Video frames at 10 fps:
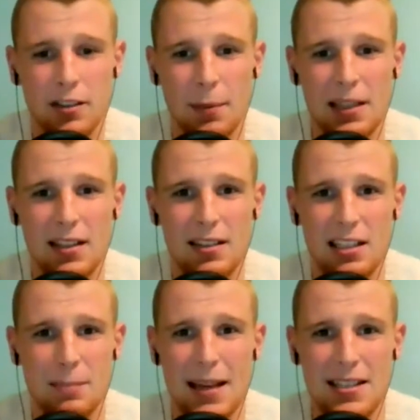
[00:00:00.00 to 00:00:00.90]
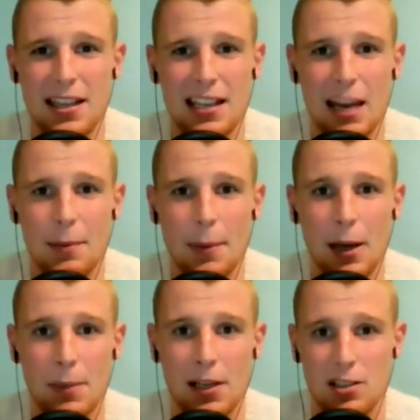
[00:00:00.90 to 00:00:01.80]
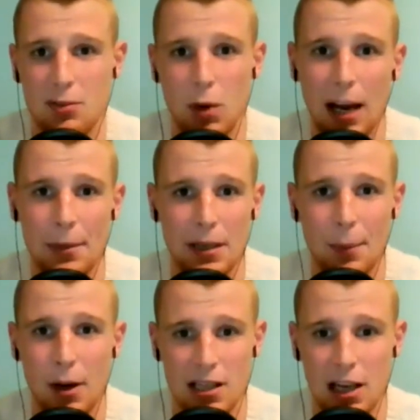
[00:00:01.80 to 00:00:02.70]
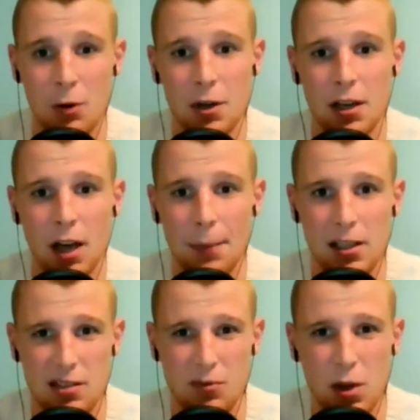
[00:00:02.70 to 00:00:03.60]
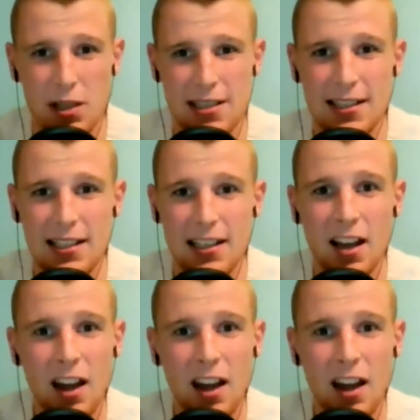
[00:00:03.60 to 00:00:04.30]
I mean, this Messi thing came about because of what happened at Barcelona, not because of what City